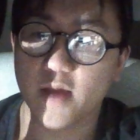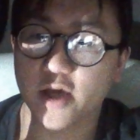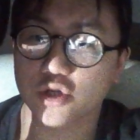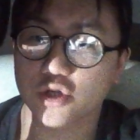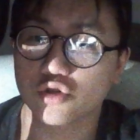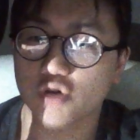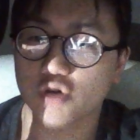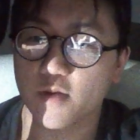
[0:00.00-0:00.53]

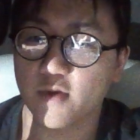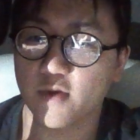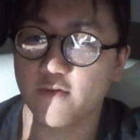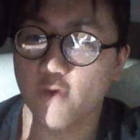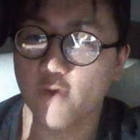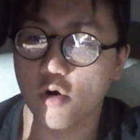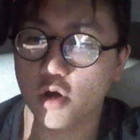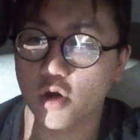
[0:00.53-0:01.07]
extremely
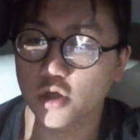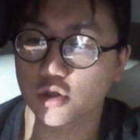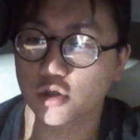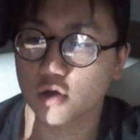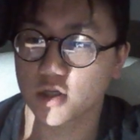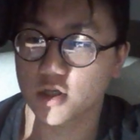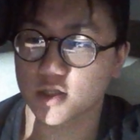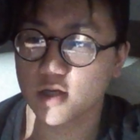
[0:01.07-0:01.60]
focused
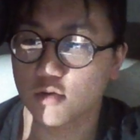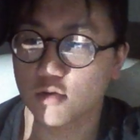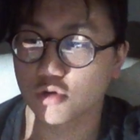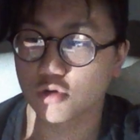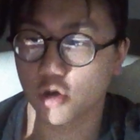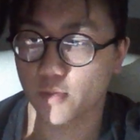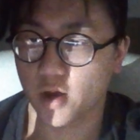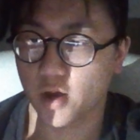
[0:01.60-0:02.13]
on a single
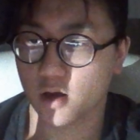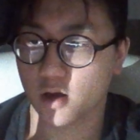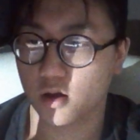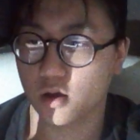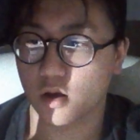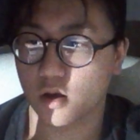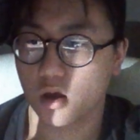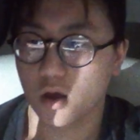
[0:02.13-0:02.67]
topic.
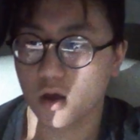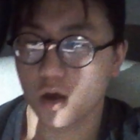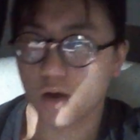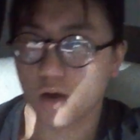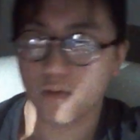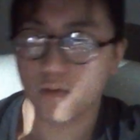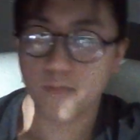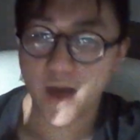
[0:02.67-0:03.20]

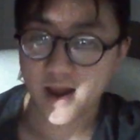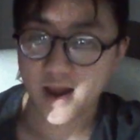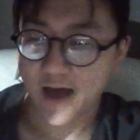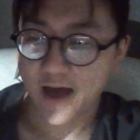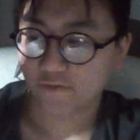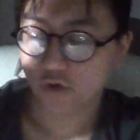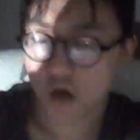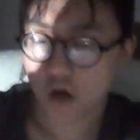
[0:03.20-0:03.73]
Men
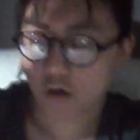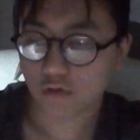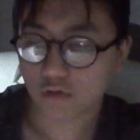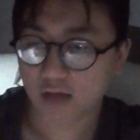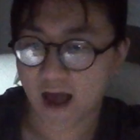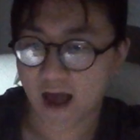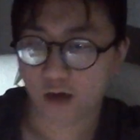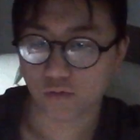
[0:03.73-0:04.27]
have to knuckle
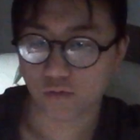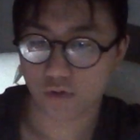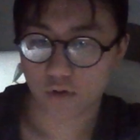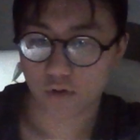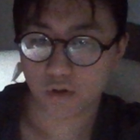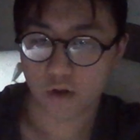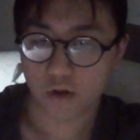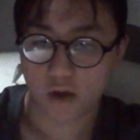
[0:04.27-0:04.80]
down
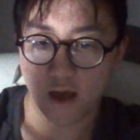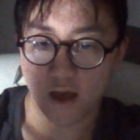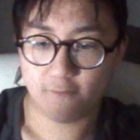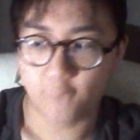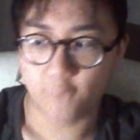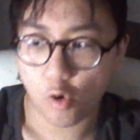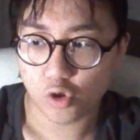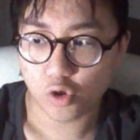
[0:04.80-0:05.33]
and
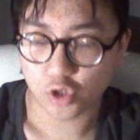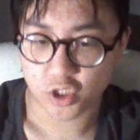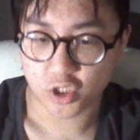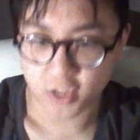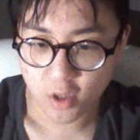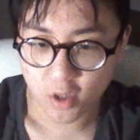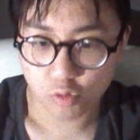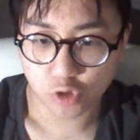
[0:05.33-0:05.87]
focus on a
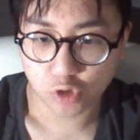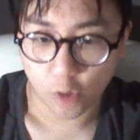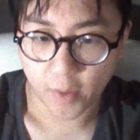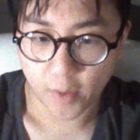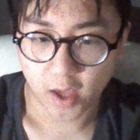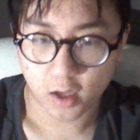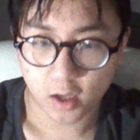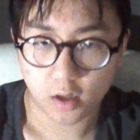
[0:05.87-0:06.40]
single
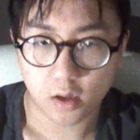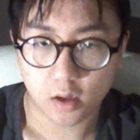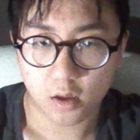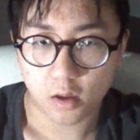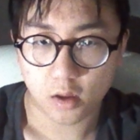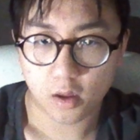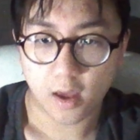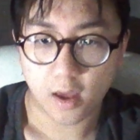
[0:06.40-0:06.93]
topic,
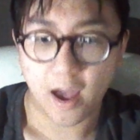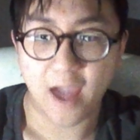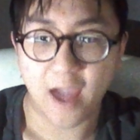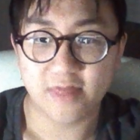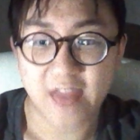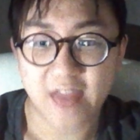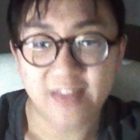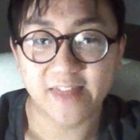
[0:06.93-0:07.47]

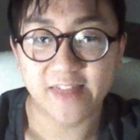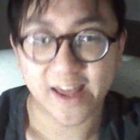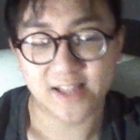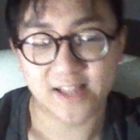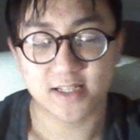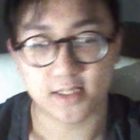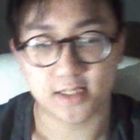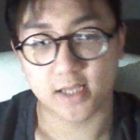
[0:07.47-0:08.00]
and then they can
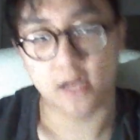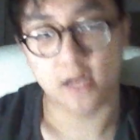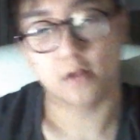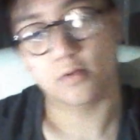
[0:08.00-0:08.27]
succeed.